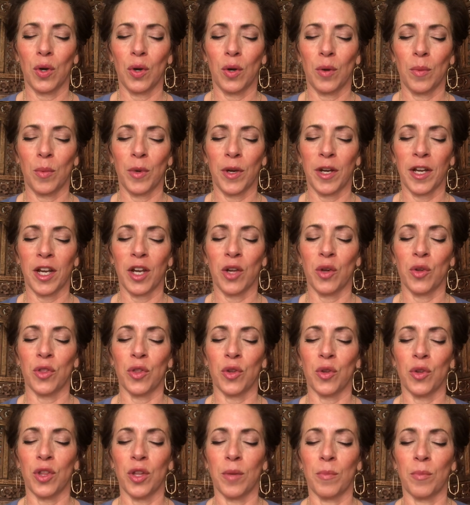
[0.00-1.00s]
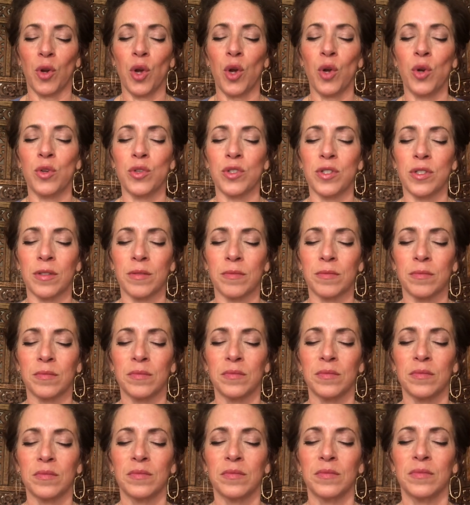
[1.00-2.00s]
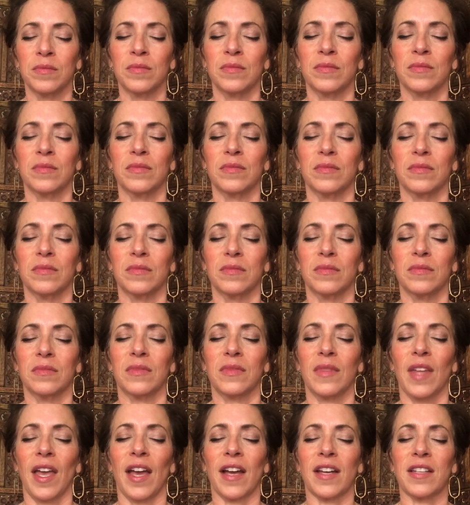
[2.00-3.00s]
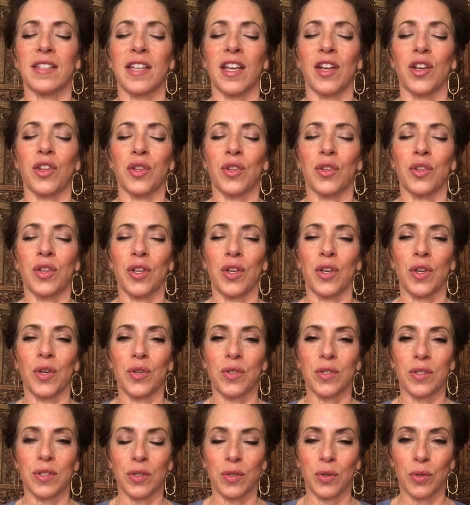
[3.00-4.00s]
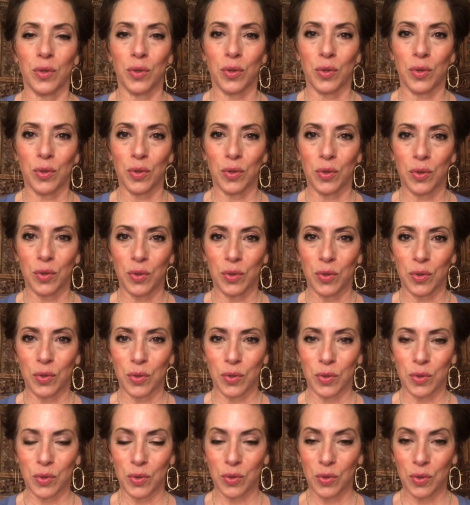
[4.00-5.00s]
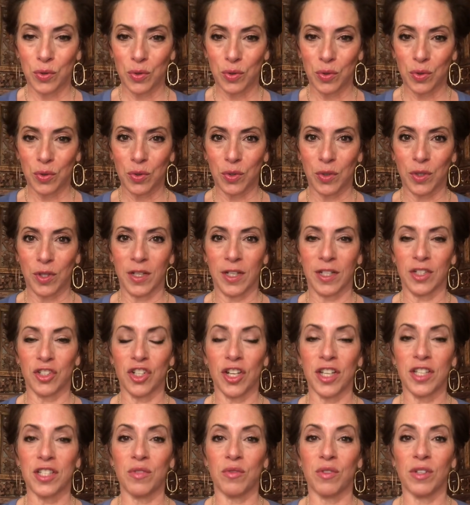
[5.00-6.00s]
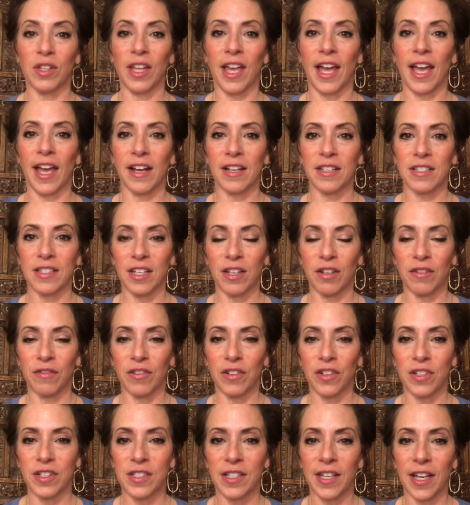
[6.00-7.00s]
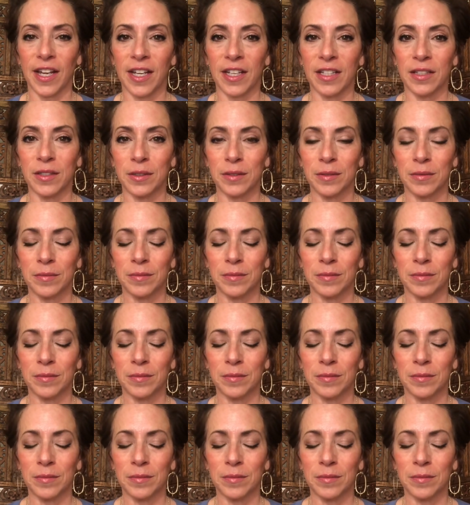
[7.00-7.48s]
Bring it through the nose. Exhale through the nose. Good, and just relax here for a second.